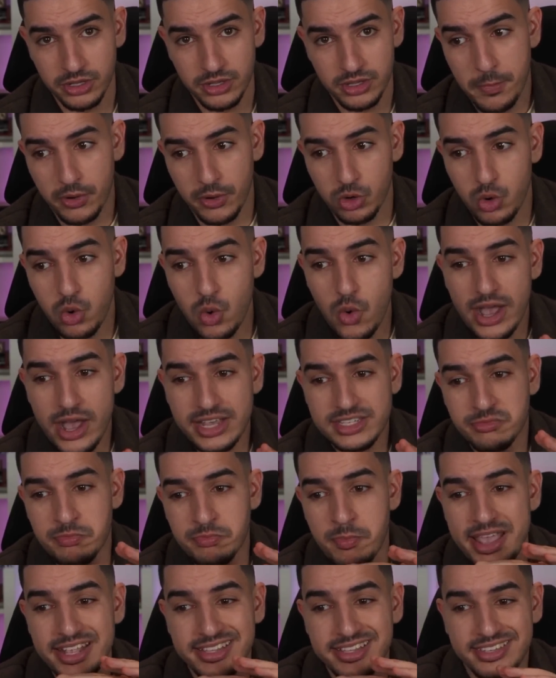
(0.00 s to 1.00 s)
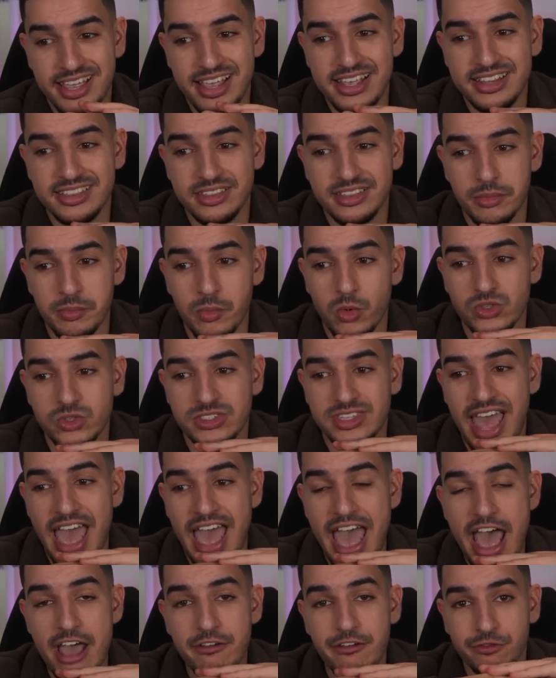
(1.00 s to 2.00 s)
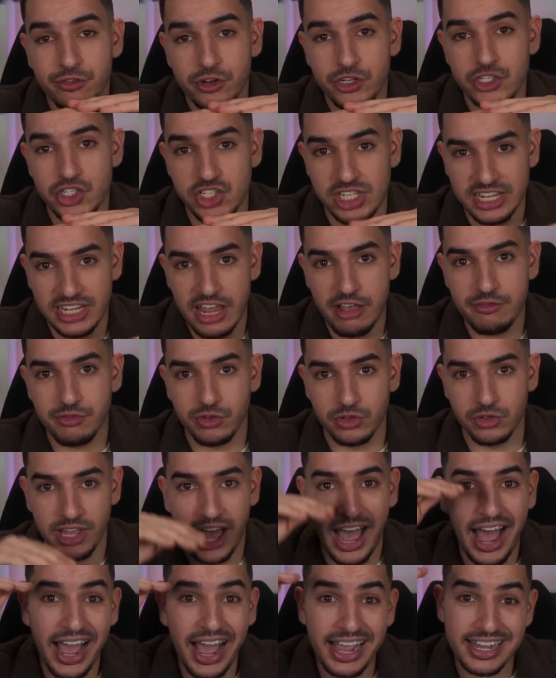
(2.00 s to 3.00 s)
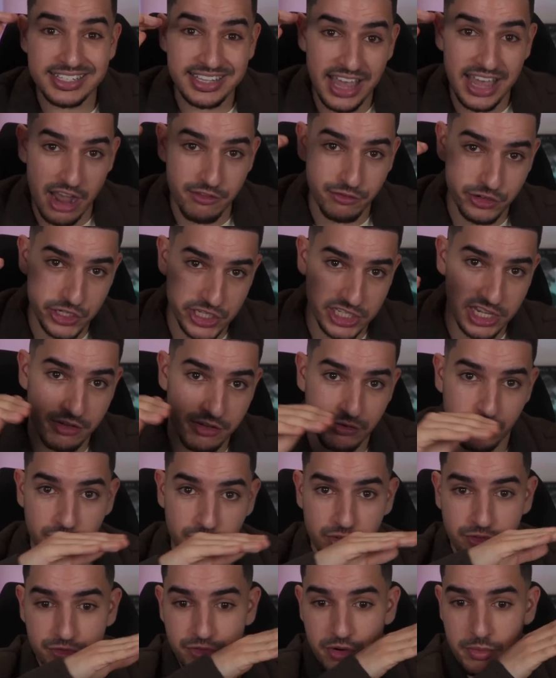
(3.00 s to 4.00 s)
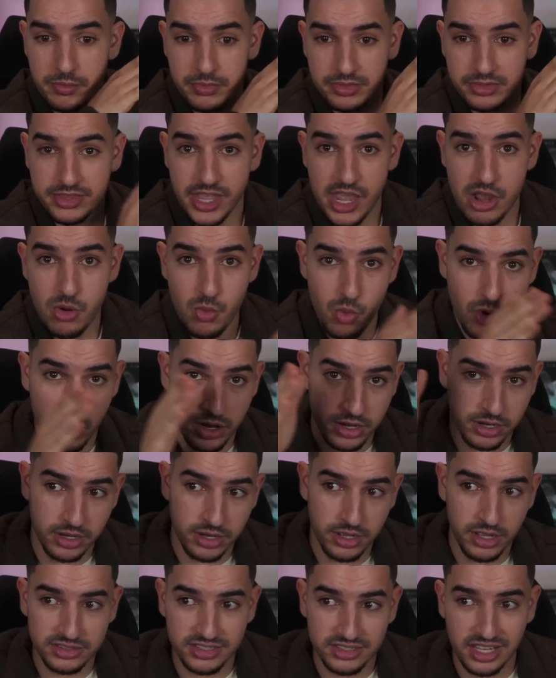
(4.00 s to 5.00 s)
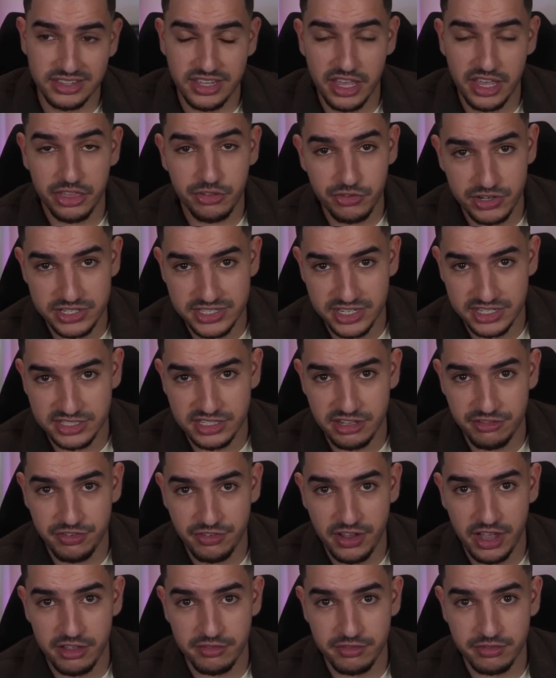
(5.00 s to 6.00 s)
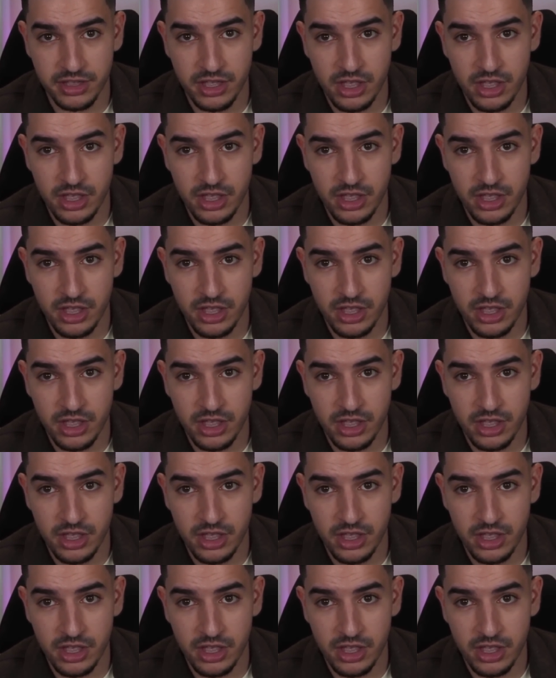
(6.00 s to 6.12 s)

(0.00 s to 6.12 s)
But who has maintained the most average level, the highest average level from day one to day 365,